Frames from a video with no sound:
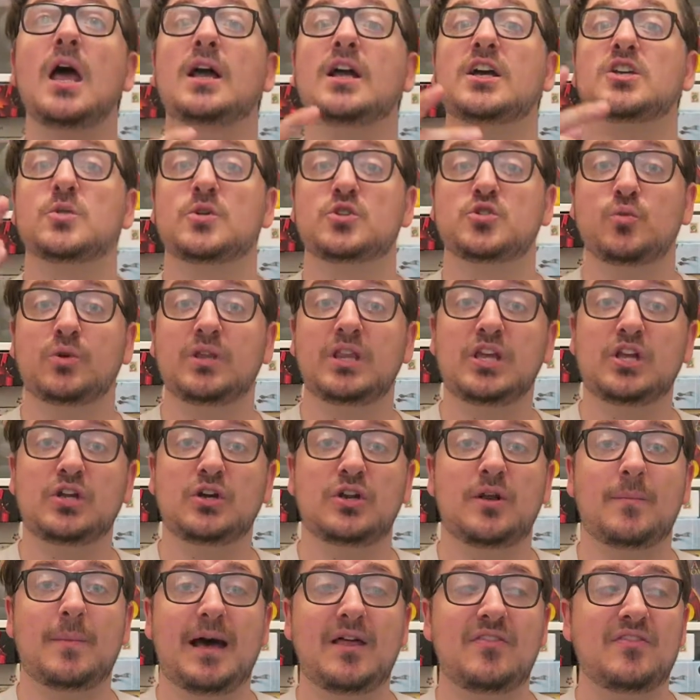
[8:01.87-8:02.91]
Because what's really
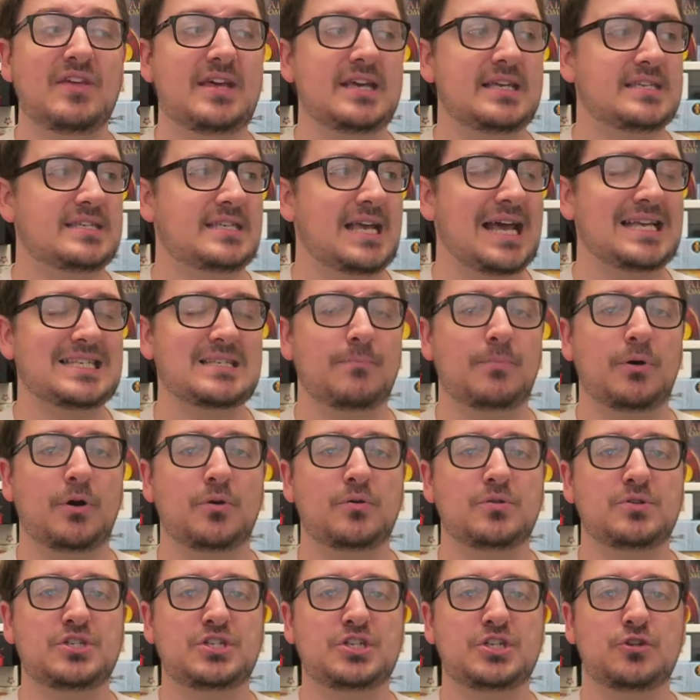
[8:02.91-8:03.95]
good about this, as
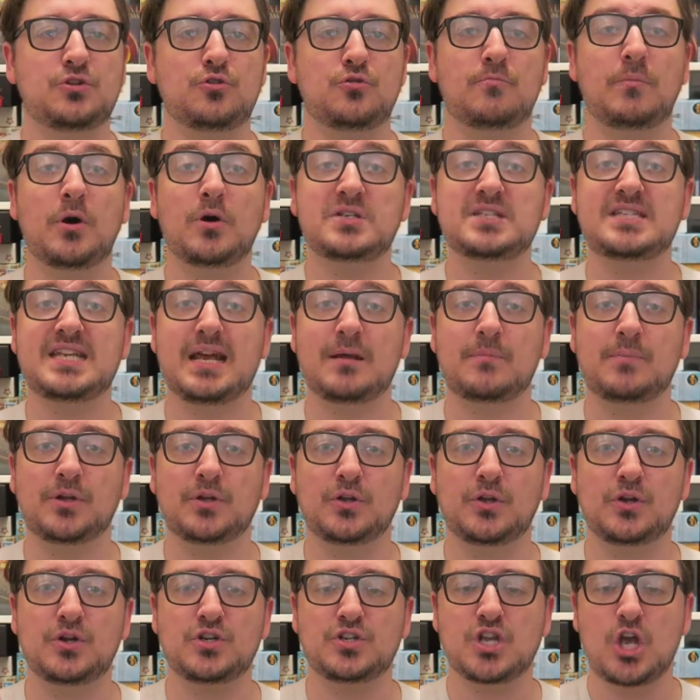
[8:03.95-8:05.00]
opposed to most deck
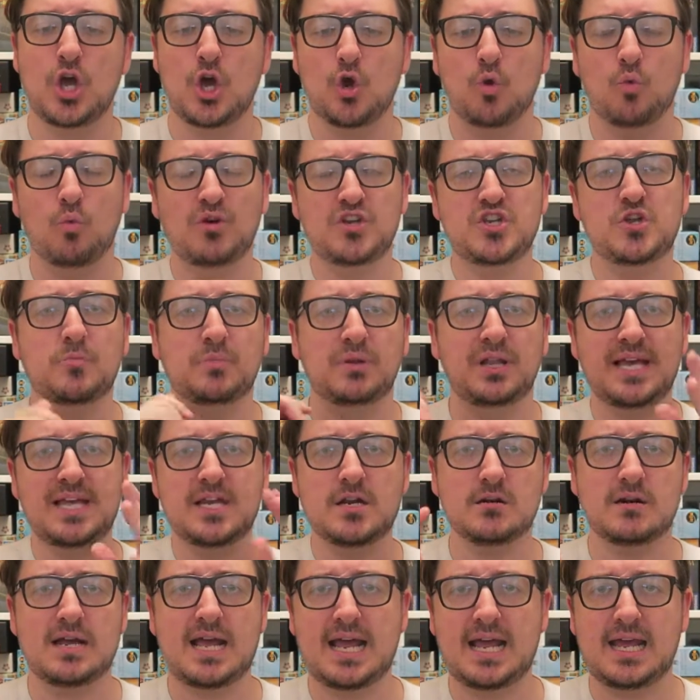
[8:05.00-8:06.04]
builders, when you play
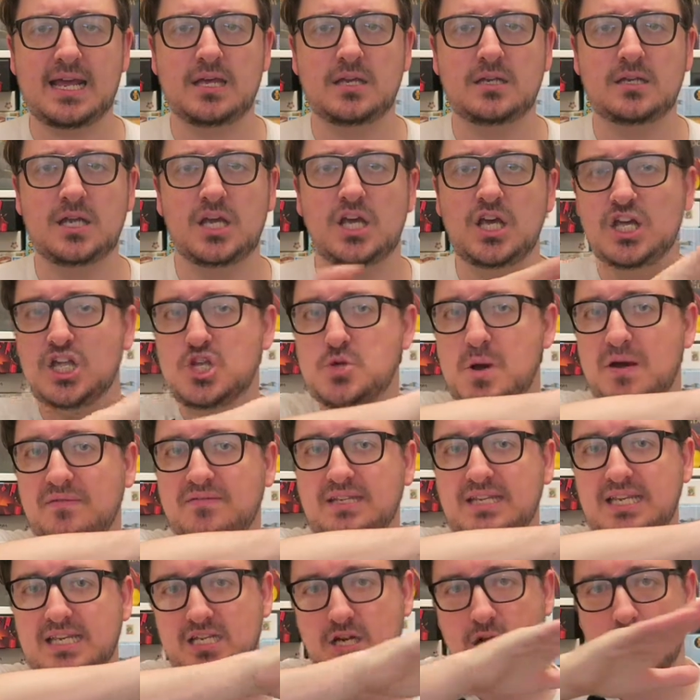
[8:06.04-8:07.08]
your hand, you have
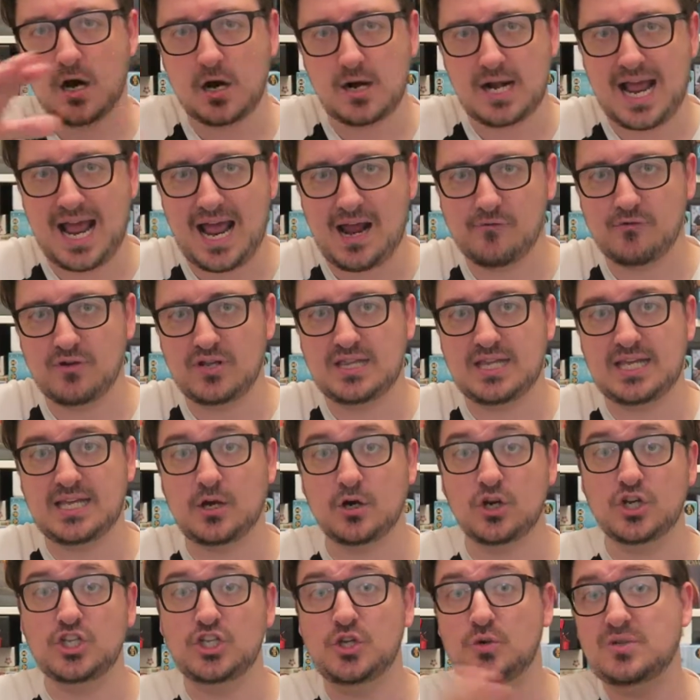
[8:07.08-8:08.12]
to discard everything
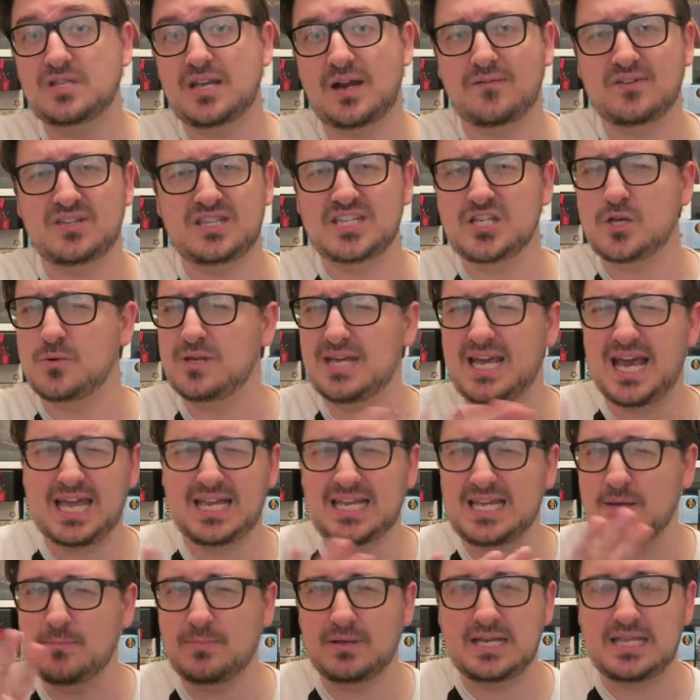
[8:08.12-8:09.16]
or use everything. You
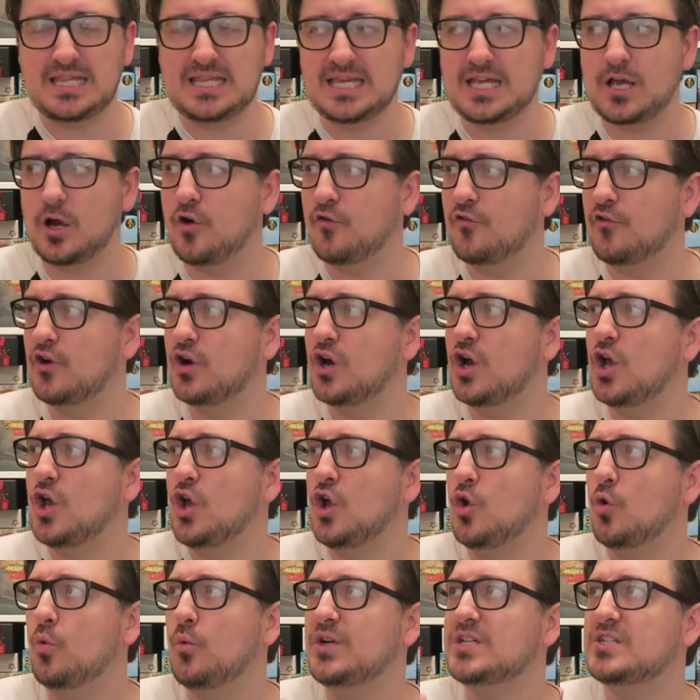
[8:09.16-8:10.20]
can't keep anything over,
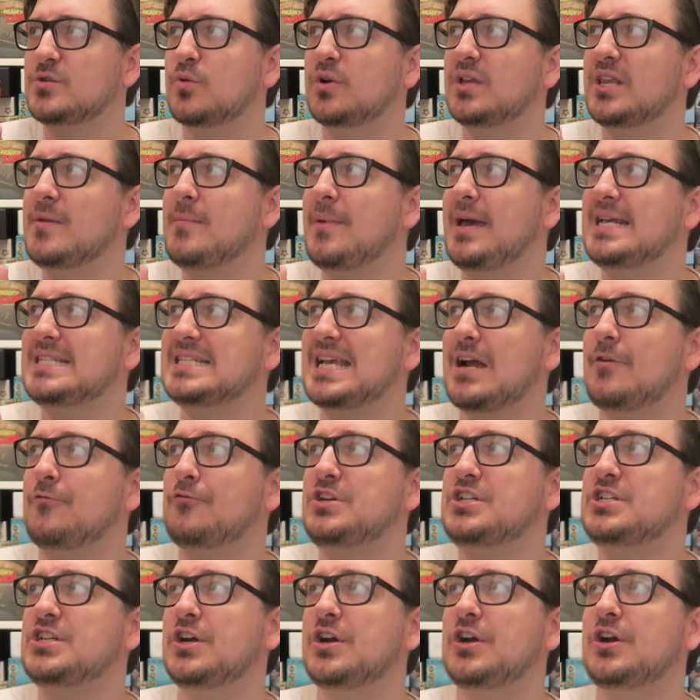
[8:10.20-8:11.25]
which really makes
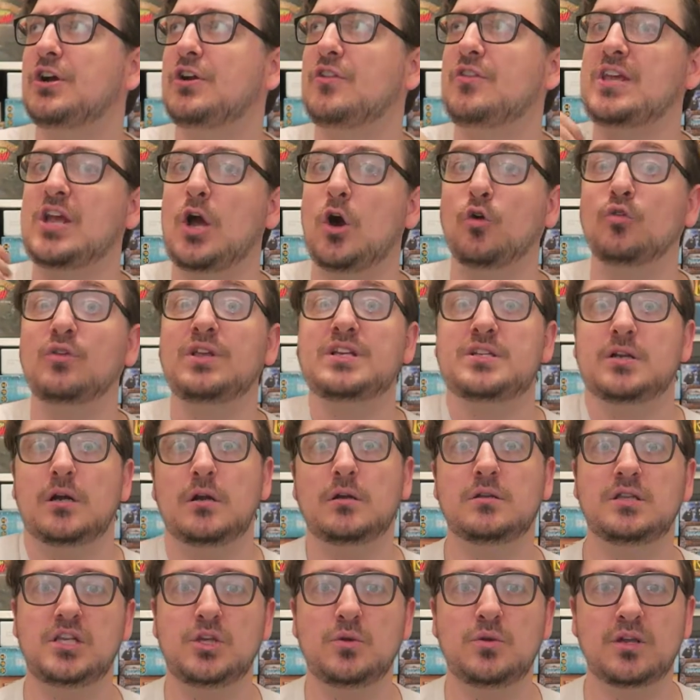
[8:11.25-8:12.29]
every turn the only
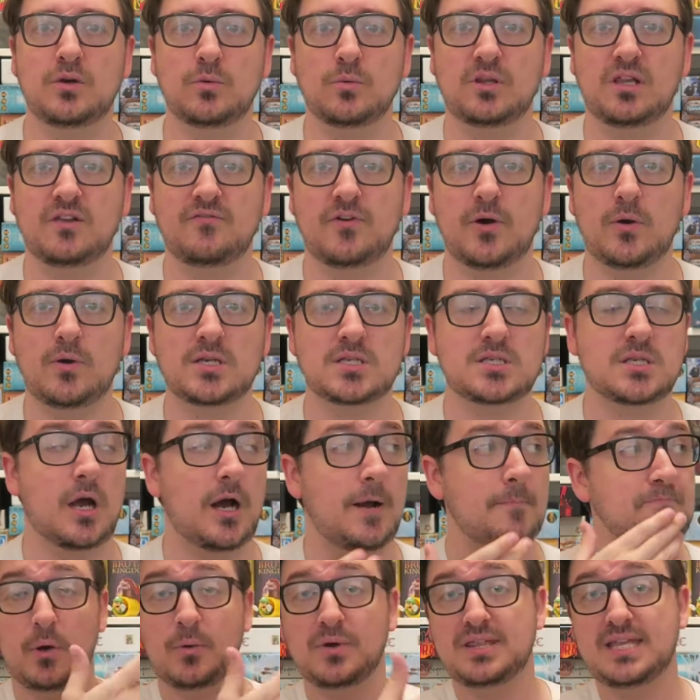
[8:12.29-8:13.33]
turn that you can really focus
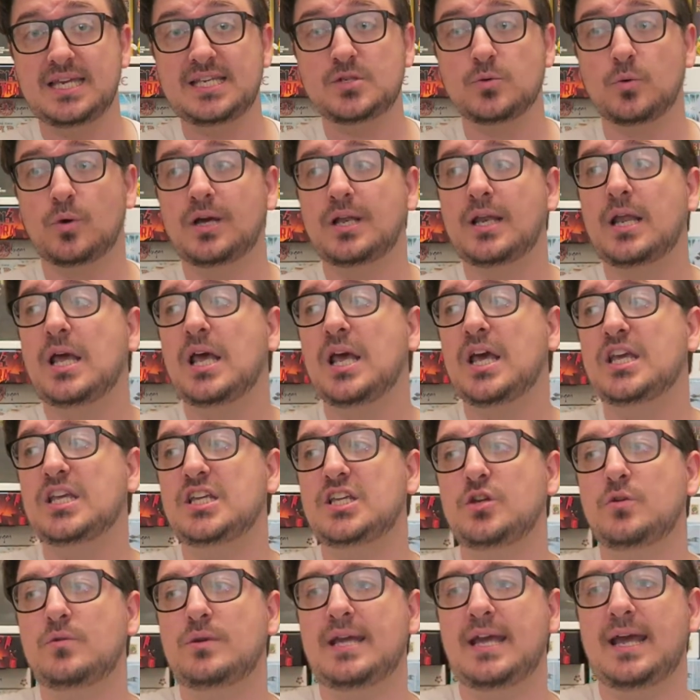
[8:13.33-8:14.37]
on. But with this one,
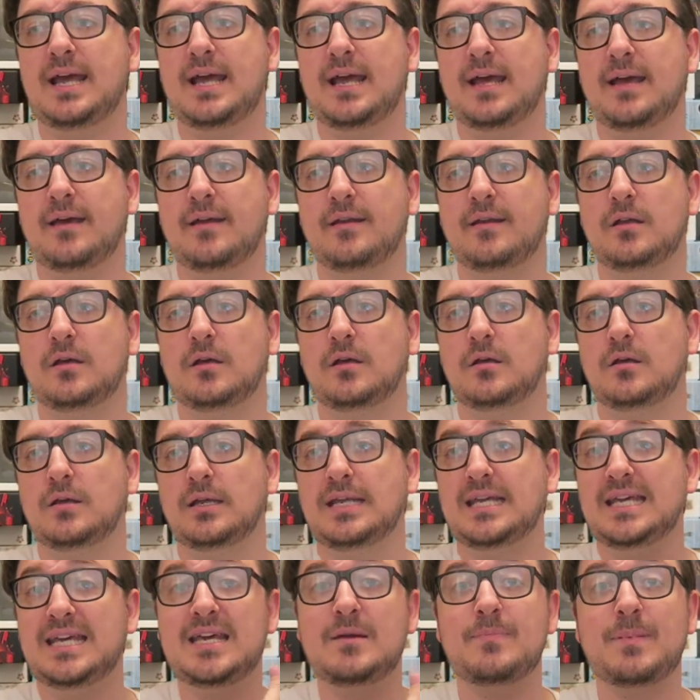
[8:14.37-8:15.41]
you can
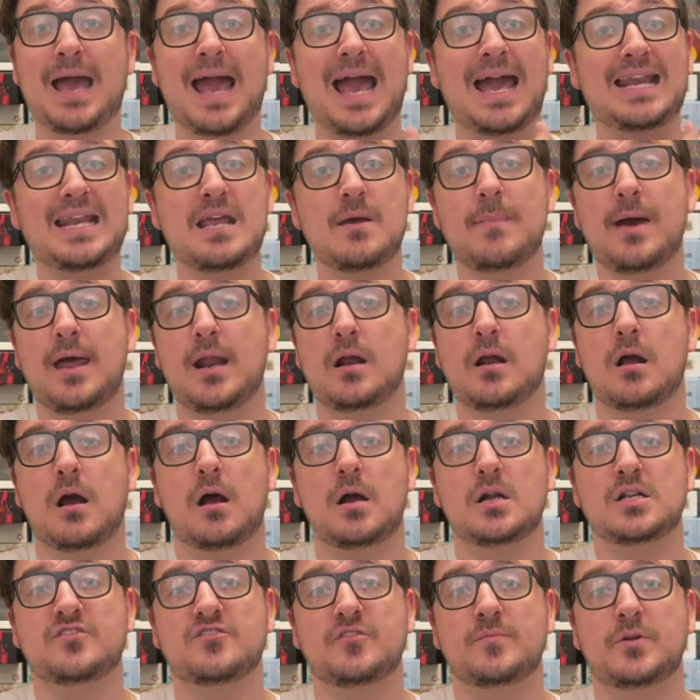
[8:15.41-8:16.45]
keep any amount of
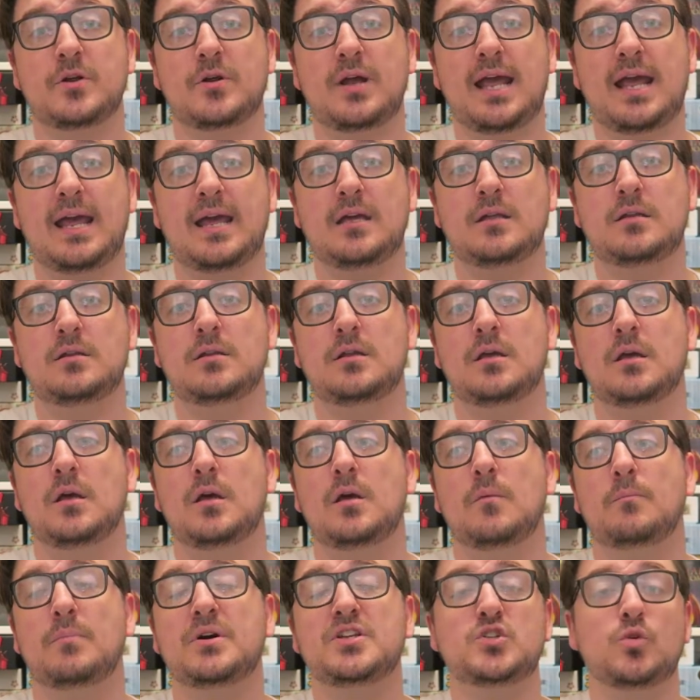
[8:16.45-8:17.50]
cards from your hand
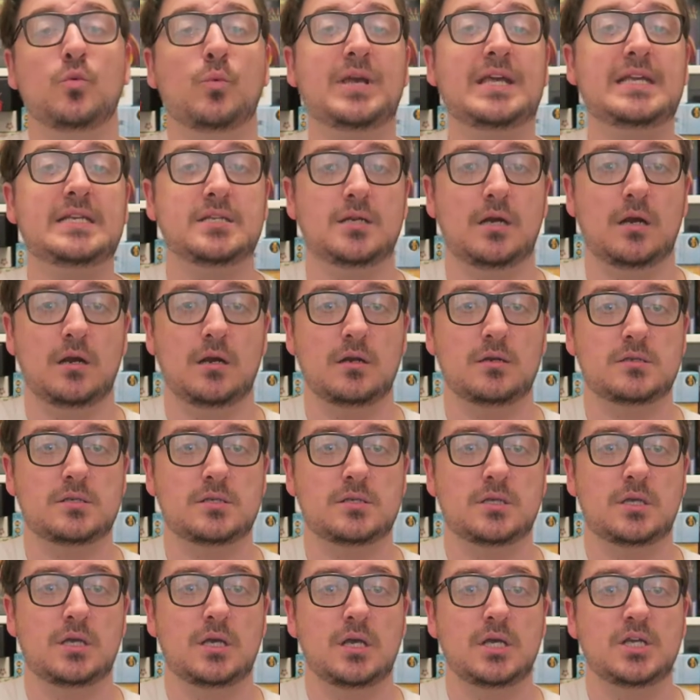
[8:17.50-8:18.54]
between
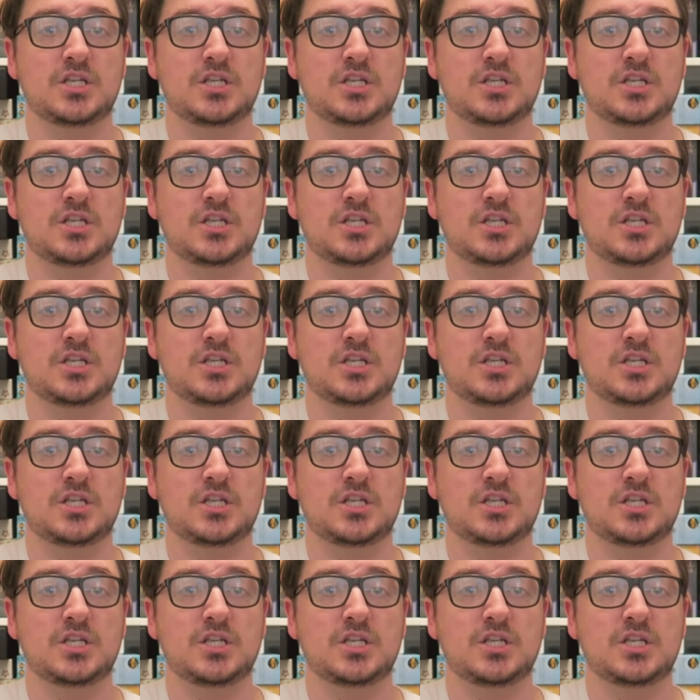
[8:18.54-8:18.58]
turns.